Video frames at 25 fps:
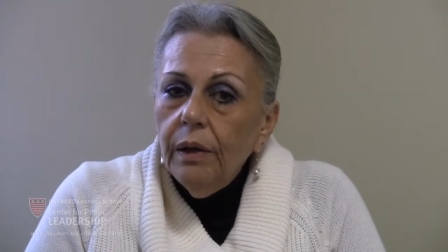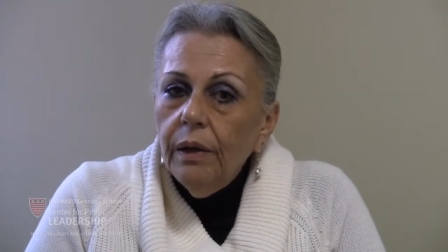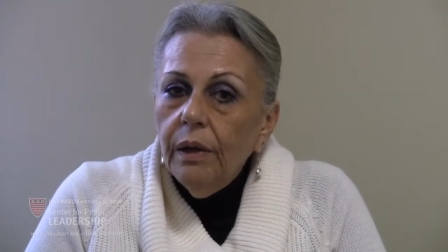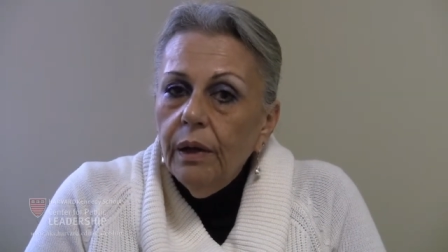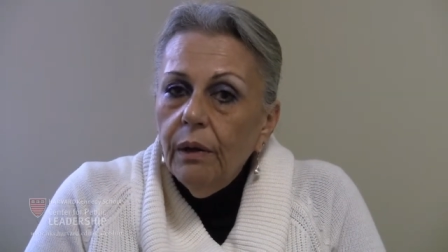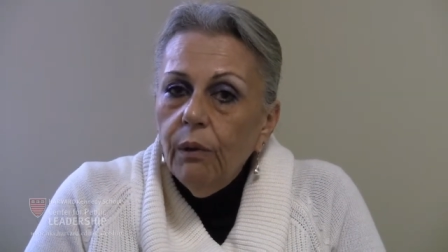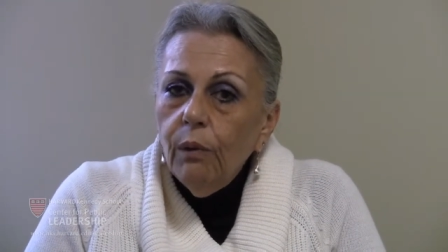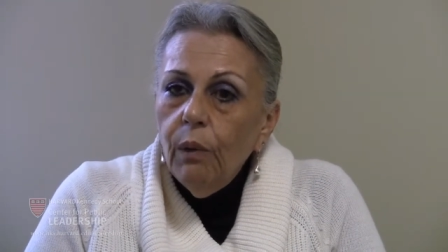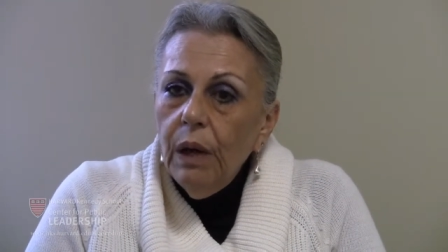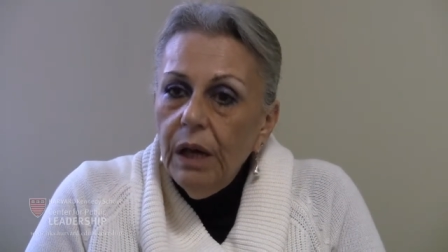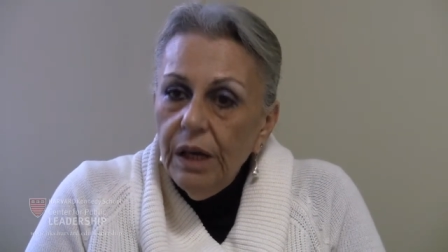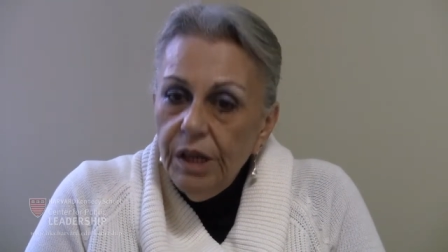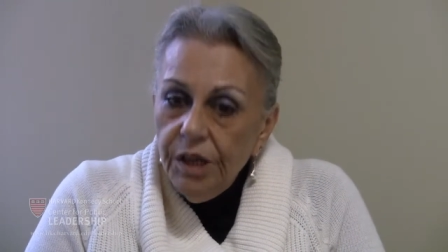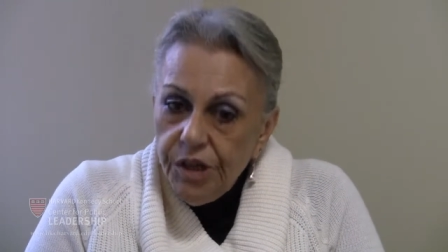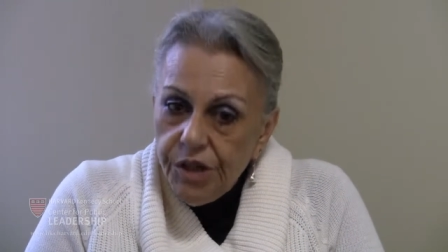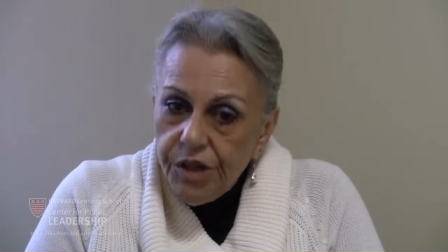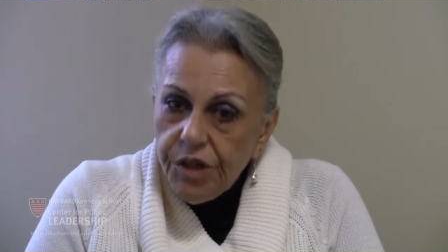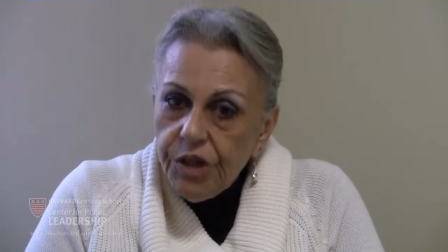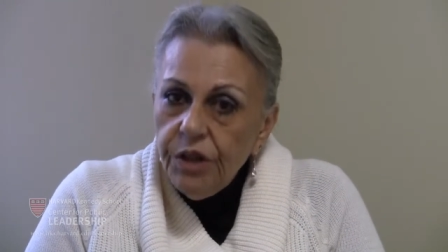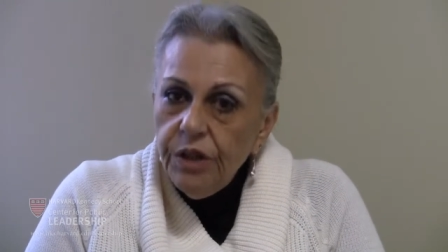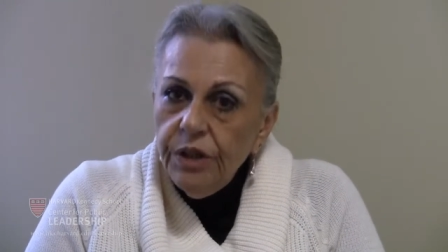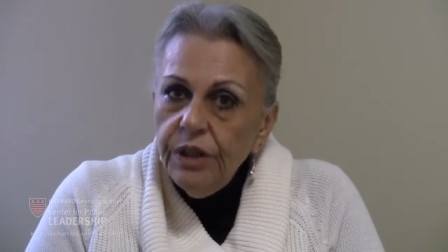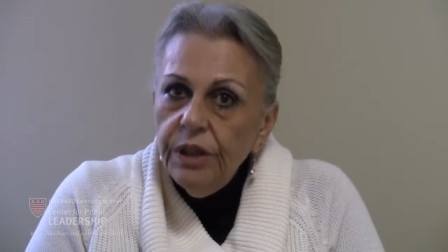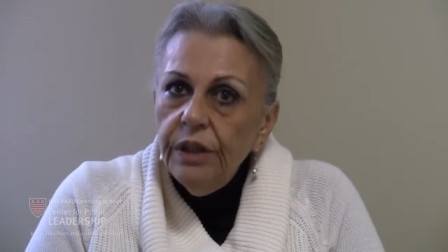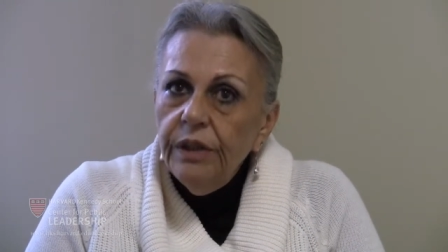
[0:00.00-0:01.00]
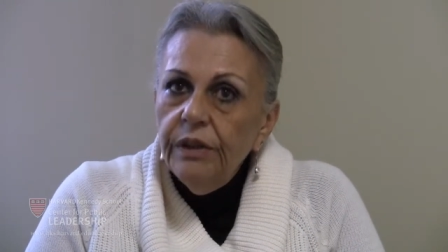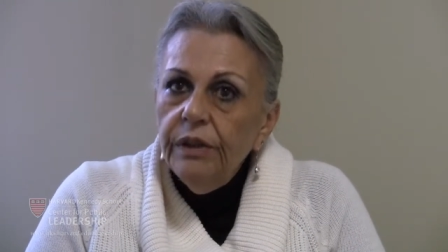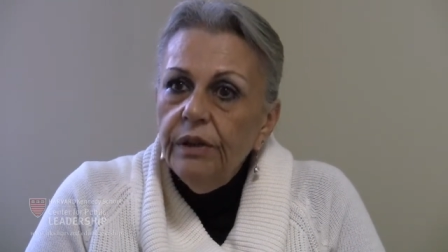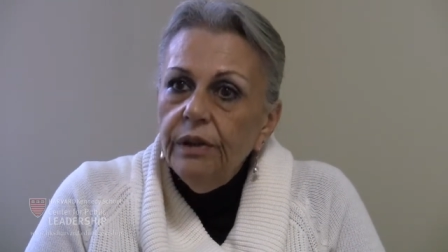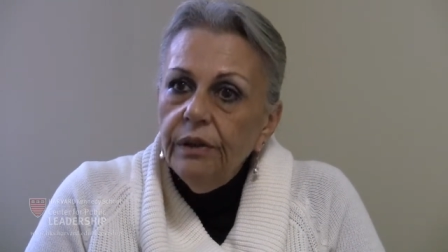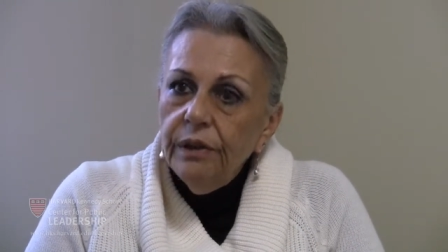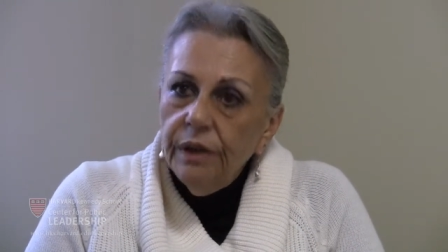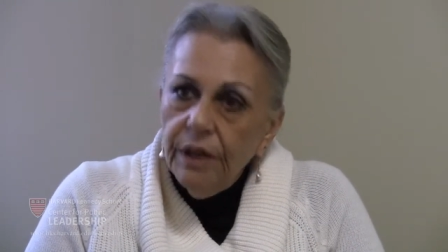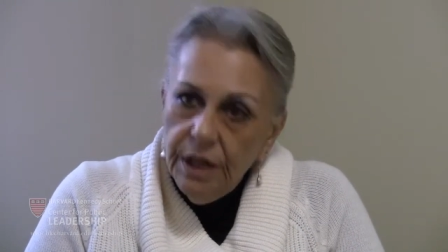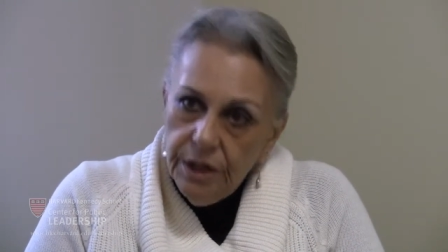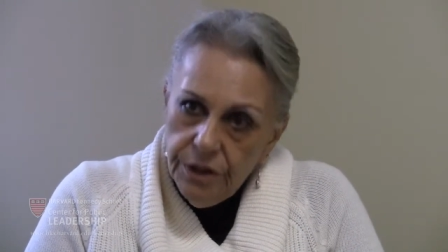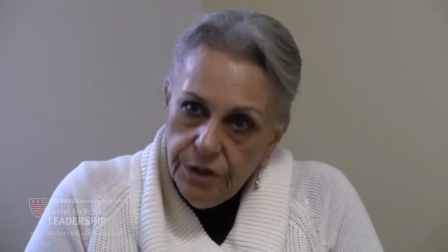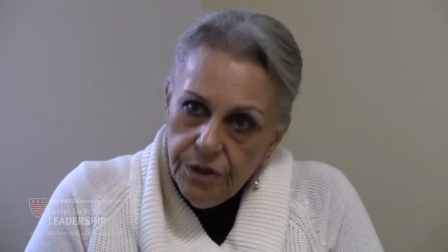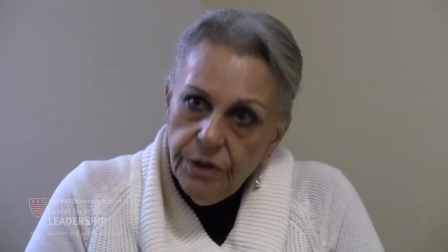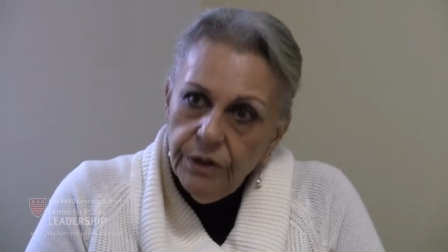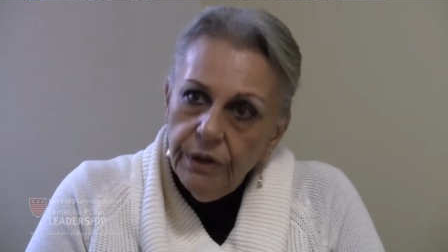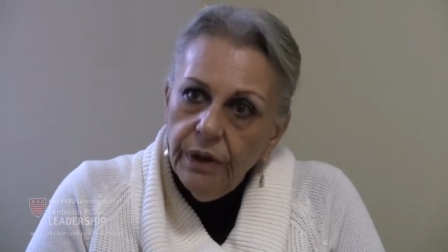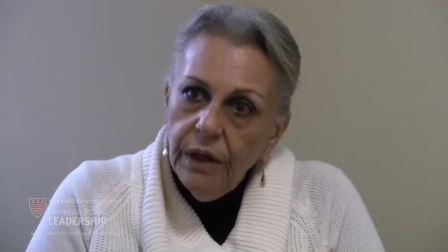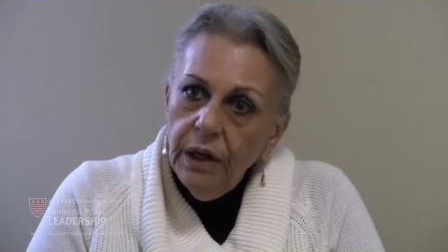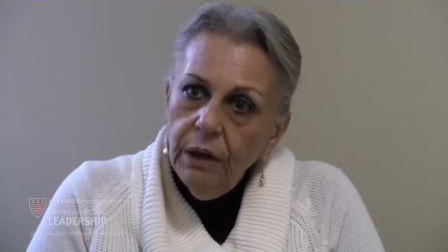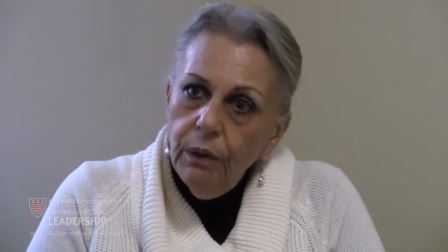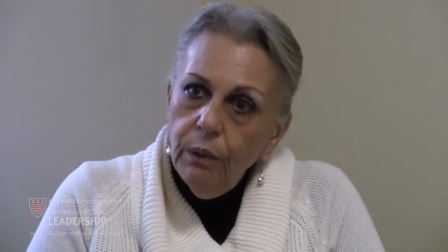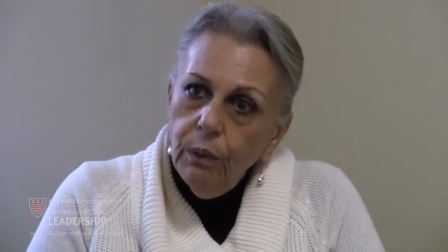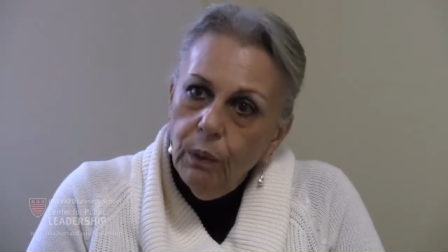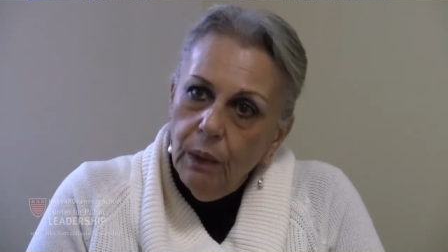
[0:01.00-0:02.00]
the Coalition
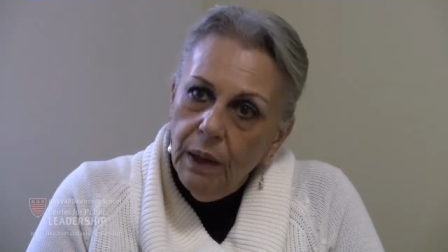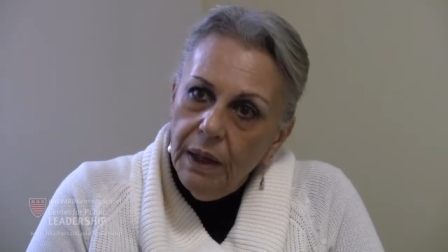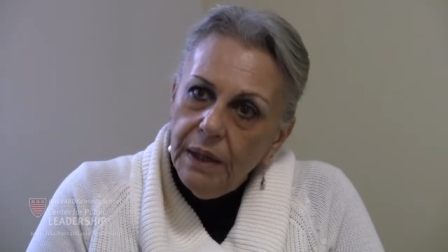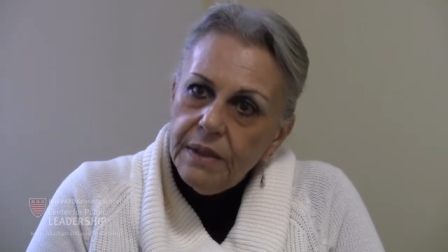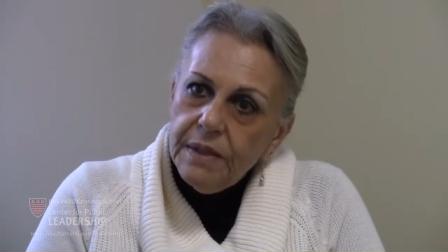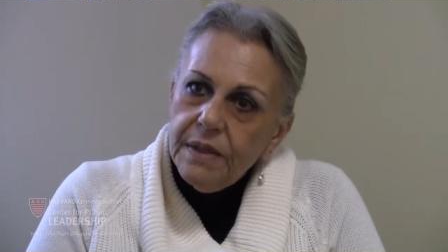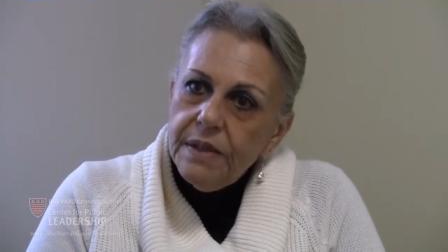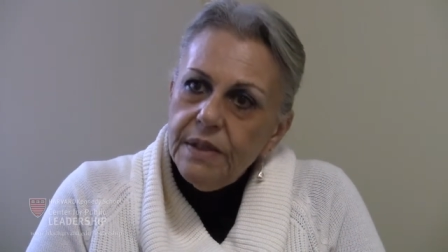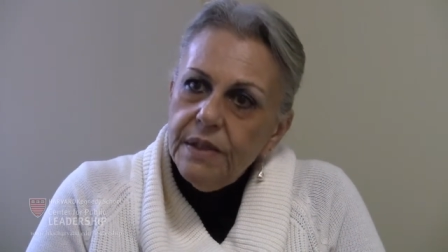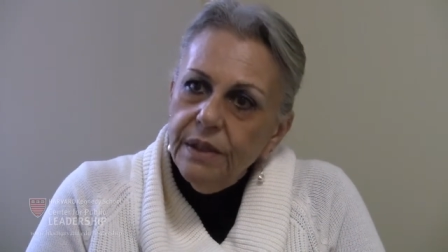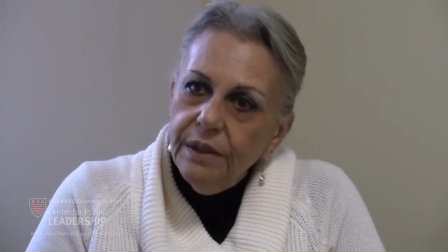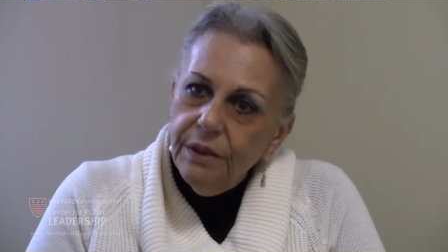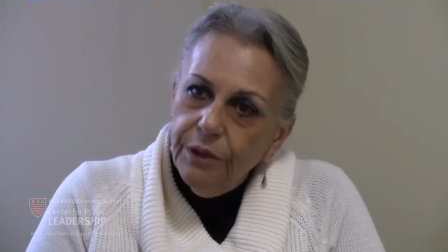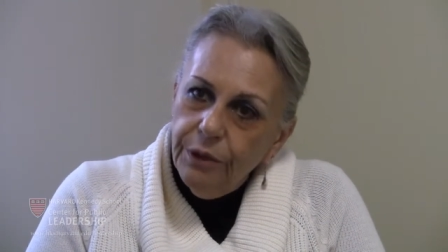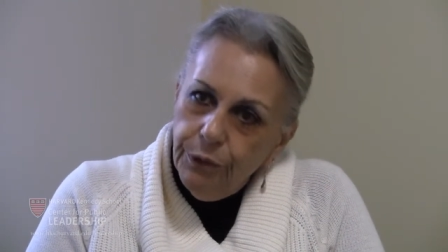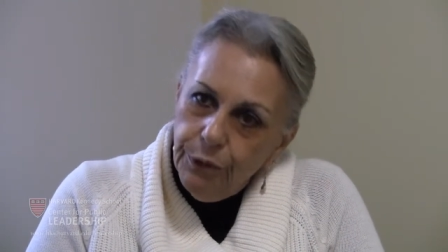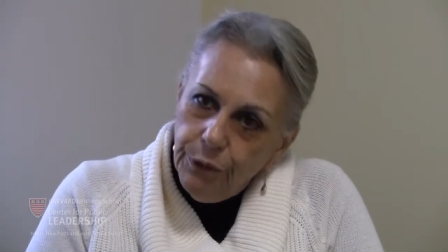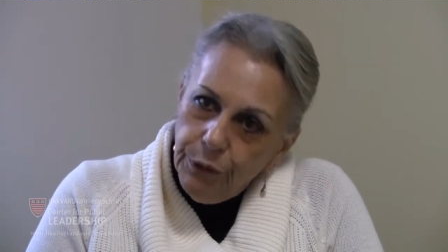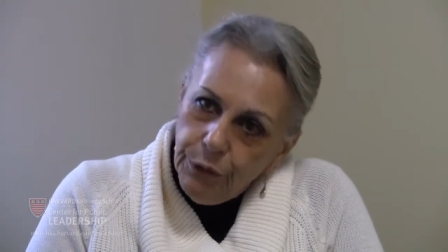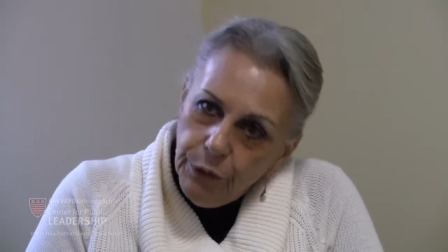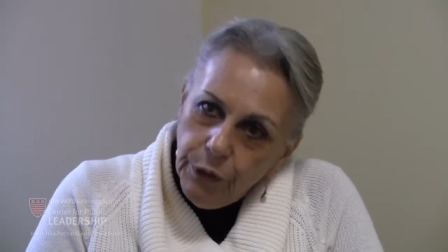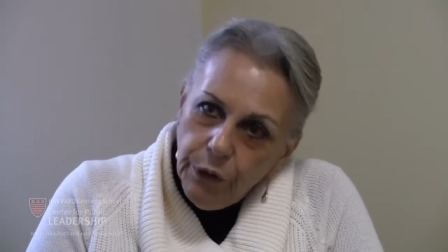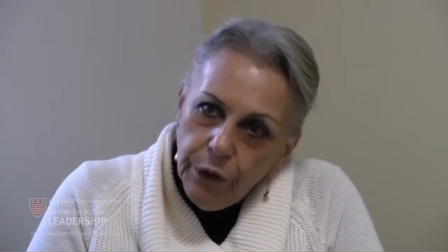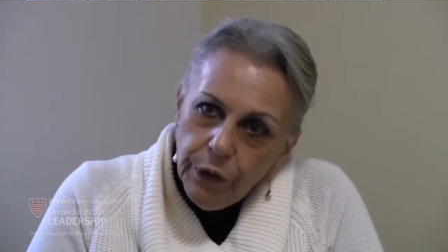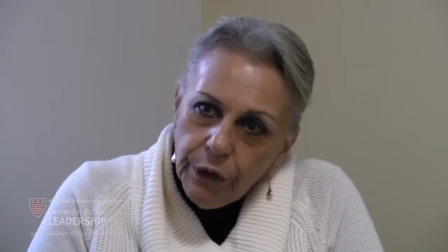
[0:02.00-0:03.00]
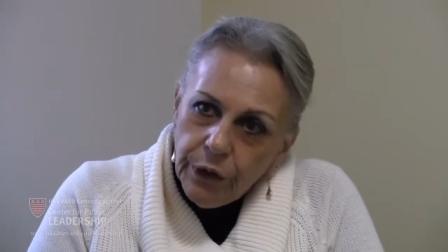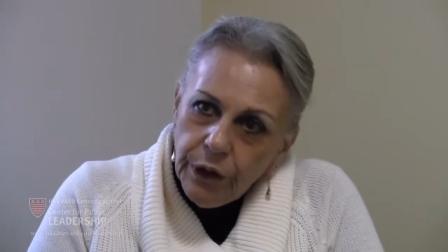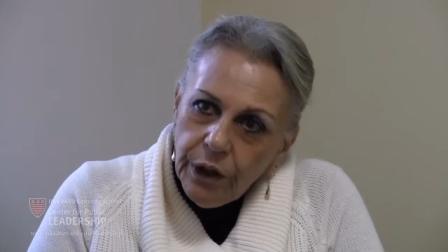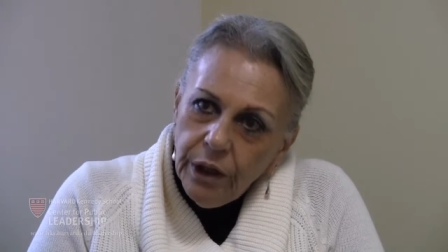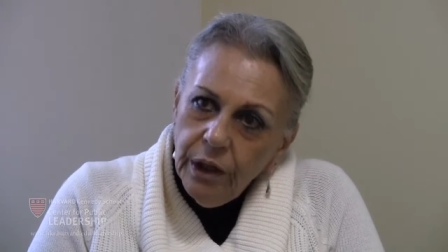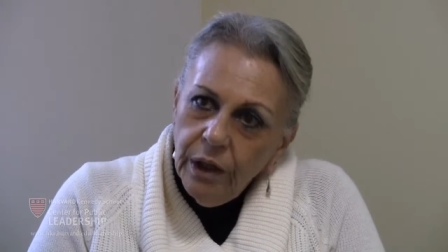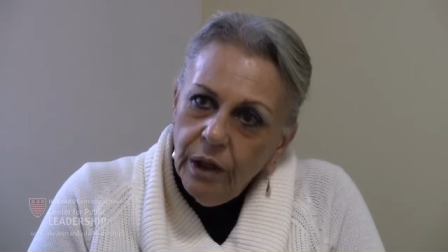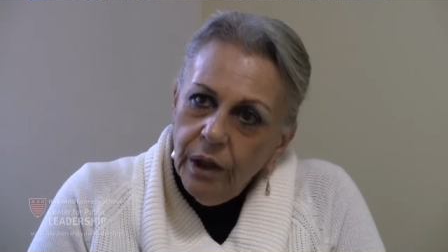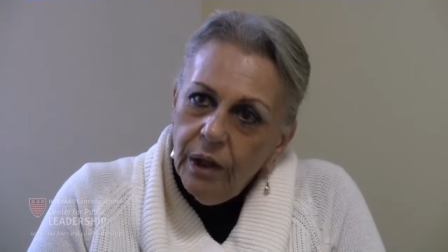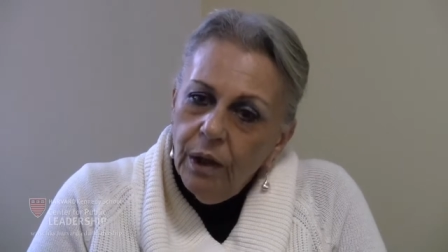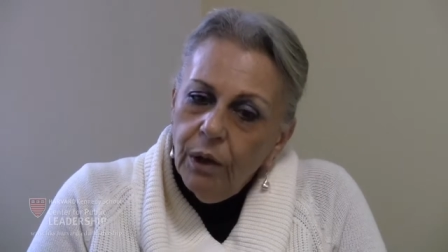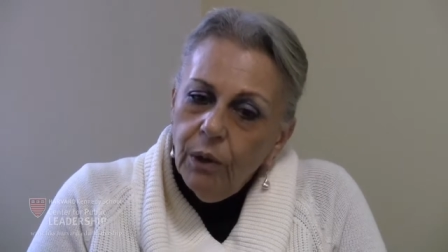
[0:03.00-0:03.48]
International once in New York